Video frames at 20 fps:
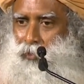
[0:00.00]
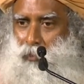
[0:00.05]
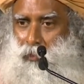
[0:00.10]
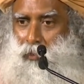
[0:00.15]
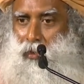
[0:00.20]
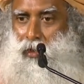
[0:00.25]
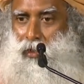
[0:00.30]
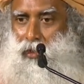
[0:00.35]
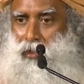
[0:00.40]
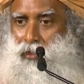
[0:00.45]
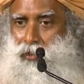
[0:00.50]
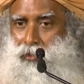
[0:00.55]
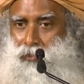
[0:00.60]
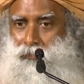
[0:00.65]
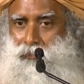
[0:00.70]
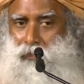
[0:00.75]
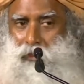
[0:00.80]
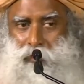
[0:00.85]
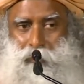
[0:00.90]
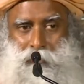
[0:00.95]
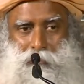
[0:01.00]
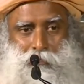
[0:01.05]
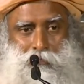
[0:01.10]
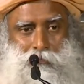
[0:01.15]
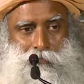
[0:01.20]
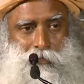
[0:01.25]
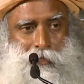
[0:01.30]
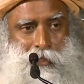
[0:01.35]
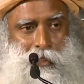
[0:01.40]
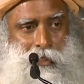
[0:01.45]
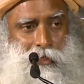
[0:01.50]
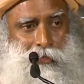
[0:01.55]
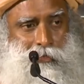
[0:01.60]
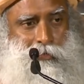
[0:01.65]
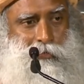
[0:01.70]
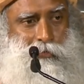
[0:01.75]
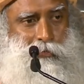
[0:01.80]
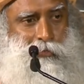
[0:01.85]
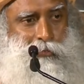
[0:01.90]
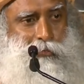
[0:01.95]
Walking is very good for
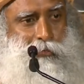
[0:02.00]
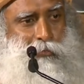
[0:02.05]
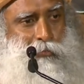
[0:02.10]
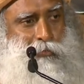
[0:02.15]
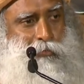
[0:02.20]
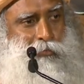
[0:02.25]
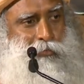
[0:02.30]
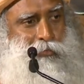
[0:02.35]
health, do you know?